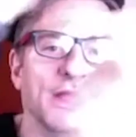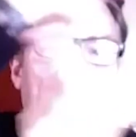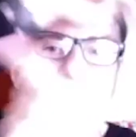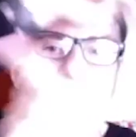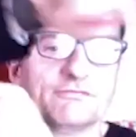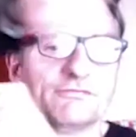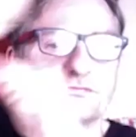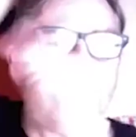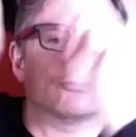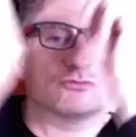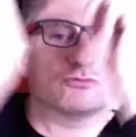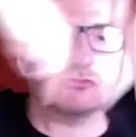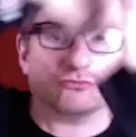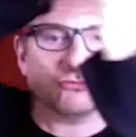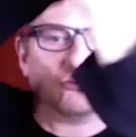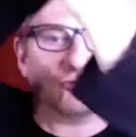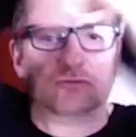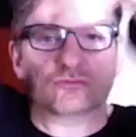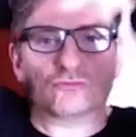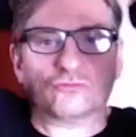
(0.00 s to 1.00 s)
of
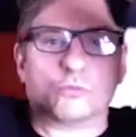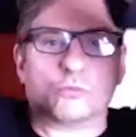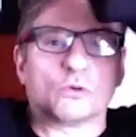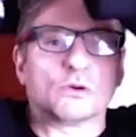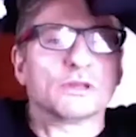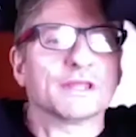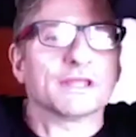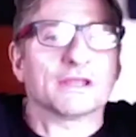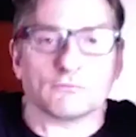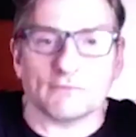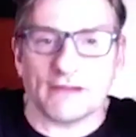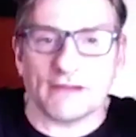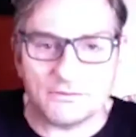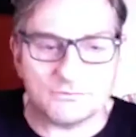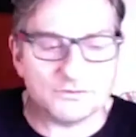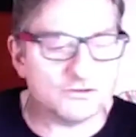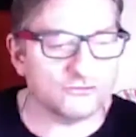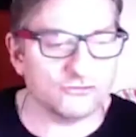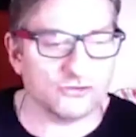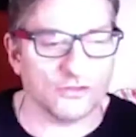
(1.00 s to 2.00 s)
twirling
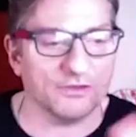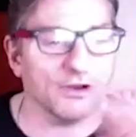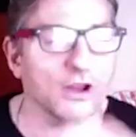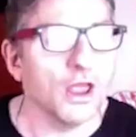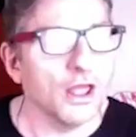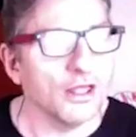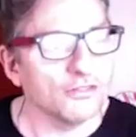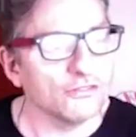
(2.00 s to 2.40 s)
around each other.